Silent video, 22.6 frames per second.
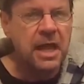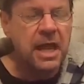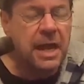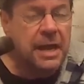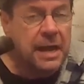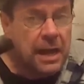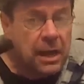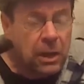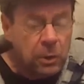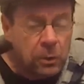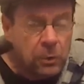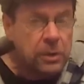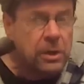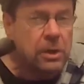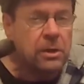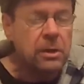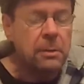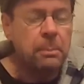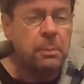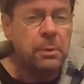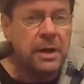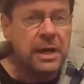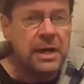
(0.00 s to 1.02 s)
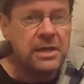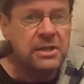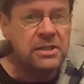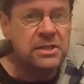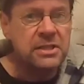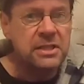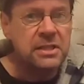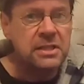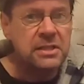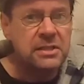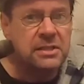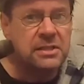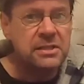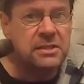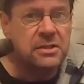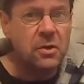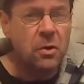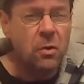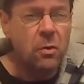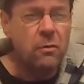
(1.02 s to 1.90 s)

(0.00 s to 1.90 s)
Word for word: And I look at the prices